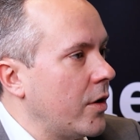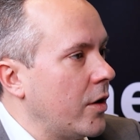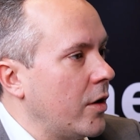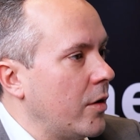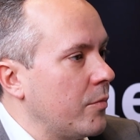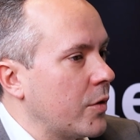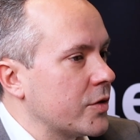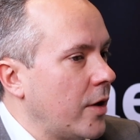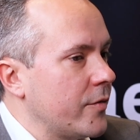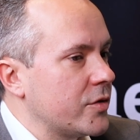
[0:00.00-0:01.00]

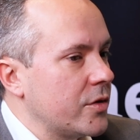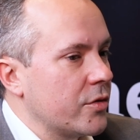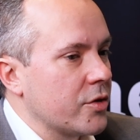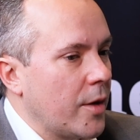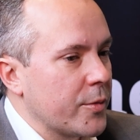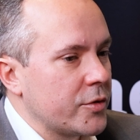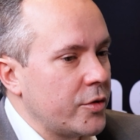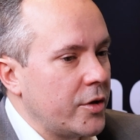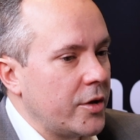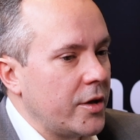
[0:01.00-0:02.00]
because obviously there's
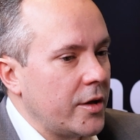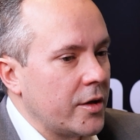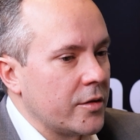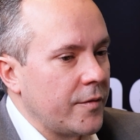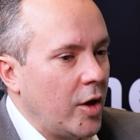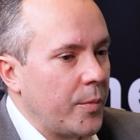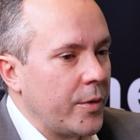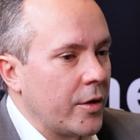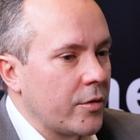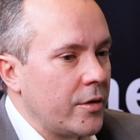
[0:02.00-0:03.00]
opportunity in
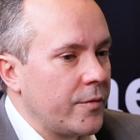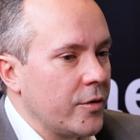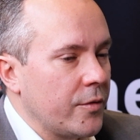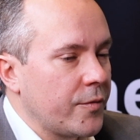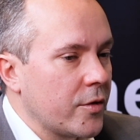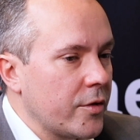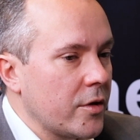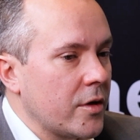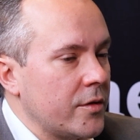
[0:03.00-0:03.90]
developing greenfield further,